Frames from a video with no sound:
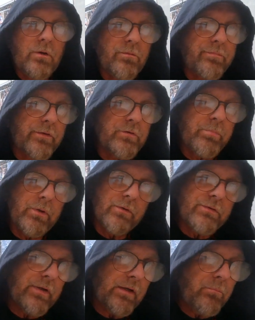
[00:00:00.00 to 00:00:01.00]
First period,
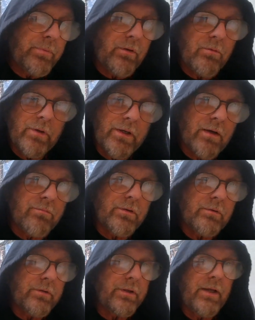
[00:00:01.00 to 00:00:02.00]
second period, whatever,
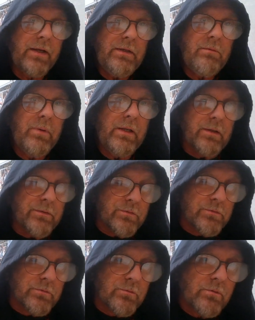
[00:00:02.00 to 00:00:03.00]
the 90
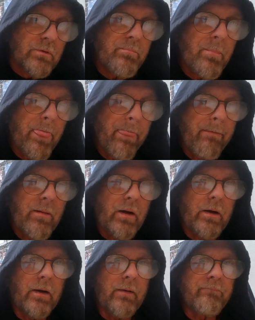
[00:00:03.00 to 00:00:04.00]
minutes.
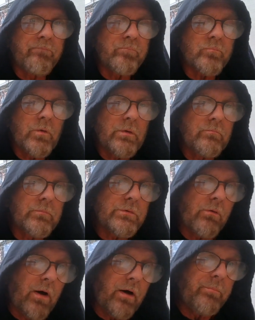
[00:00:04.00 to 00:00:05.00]
Um,
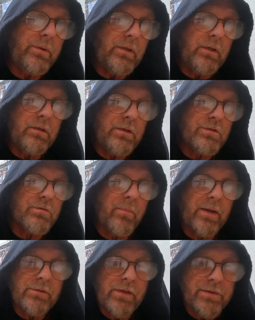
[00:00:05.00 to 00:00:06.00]
so I'll be in each of
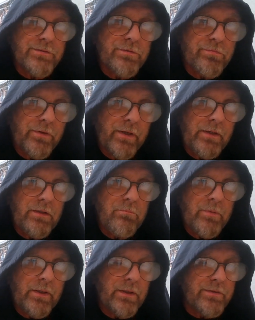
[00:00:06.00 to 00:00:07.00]
my classes for 90
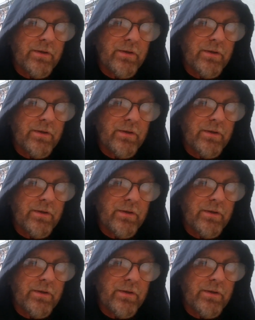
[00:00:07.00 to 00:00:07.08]
minutes.